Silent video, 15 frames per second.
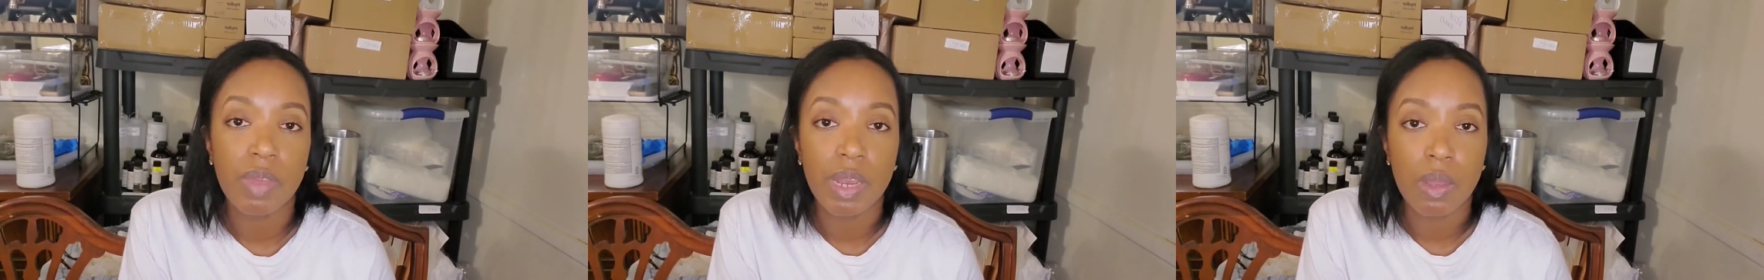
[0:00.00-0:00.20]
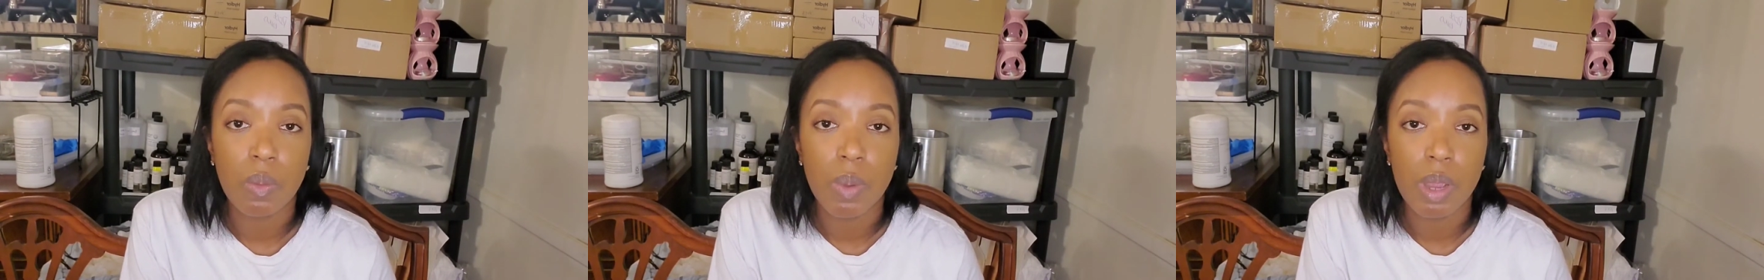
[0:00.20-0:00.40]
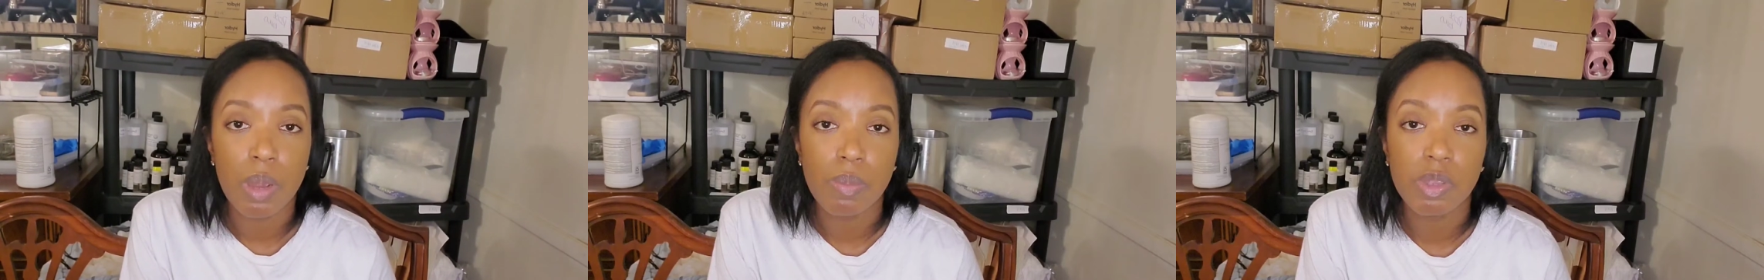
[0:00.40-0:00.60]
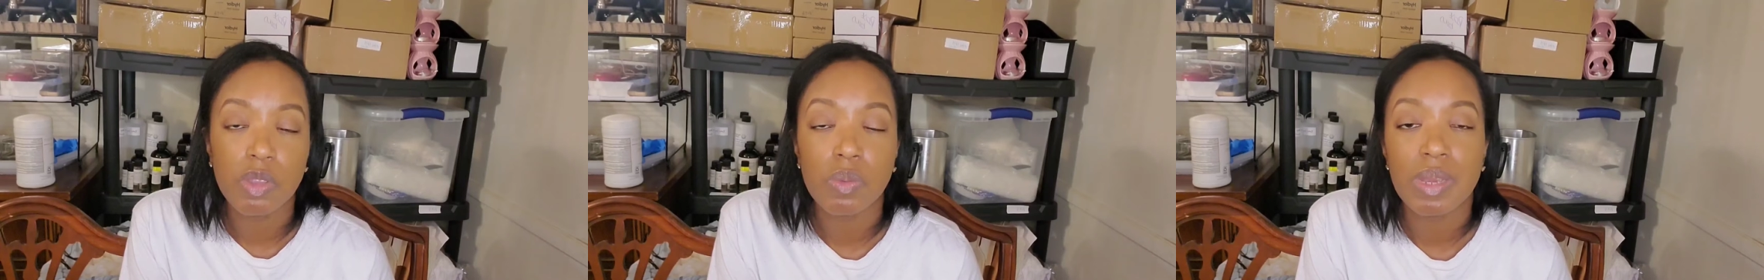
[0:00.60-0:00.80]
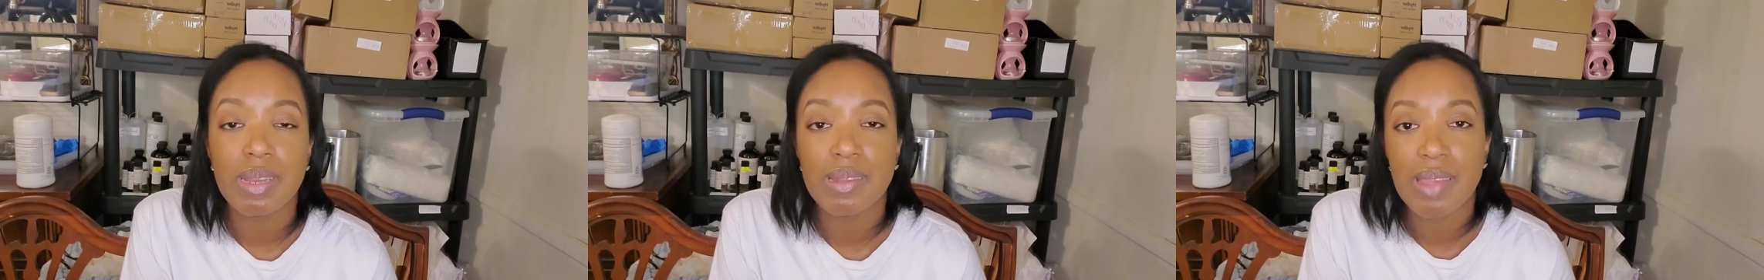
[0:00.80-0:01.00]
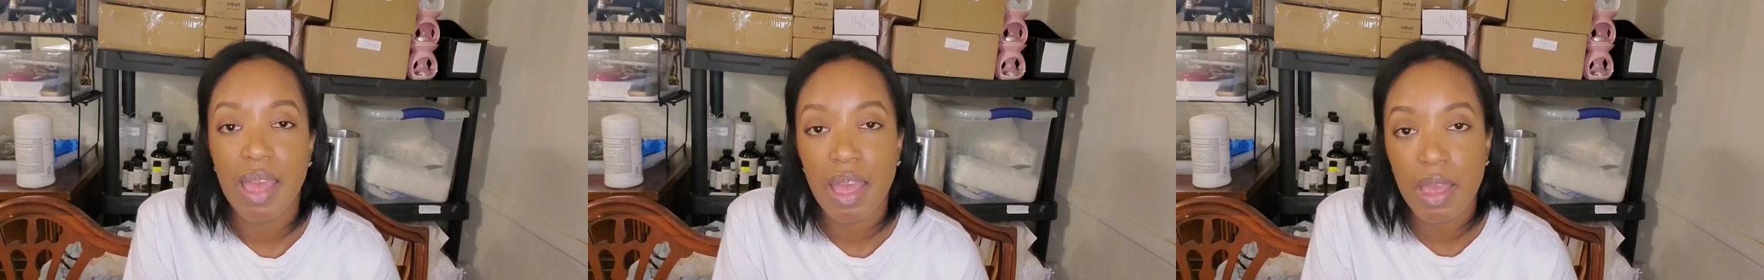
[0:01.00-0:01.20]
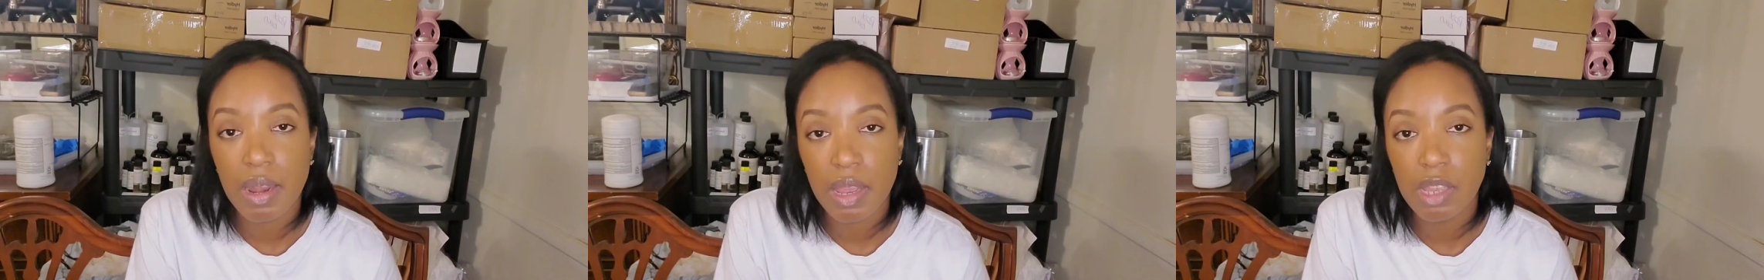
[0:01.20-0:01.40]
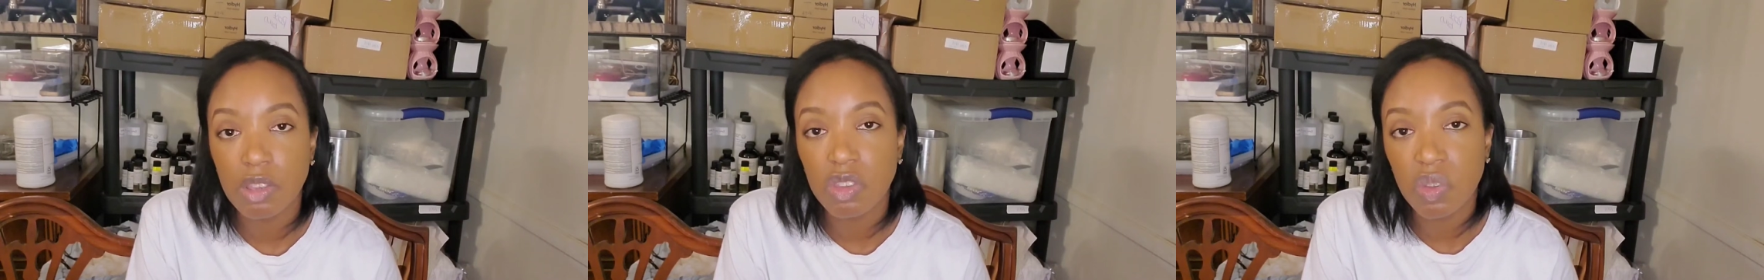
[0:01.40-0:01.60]
anywhere between 10
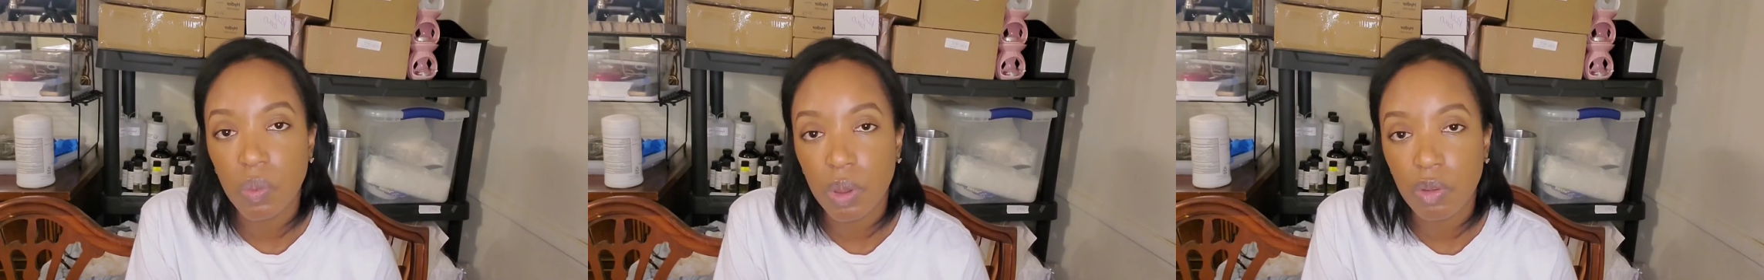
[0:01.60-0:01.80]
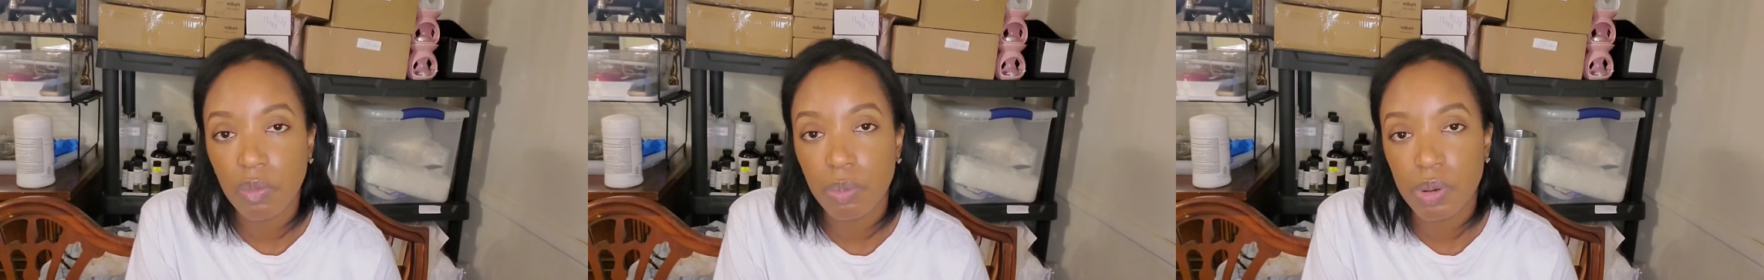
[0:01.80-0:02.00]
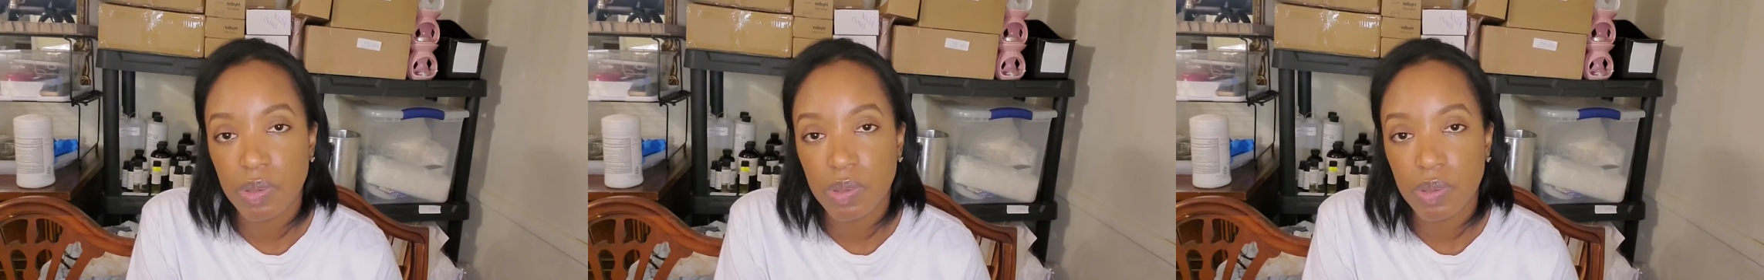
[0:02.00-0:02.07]
and 12%.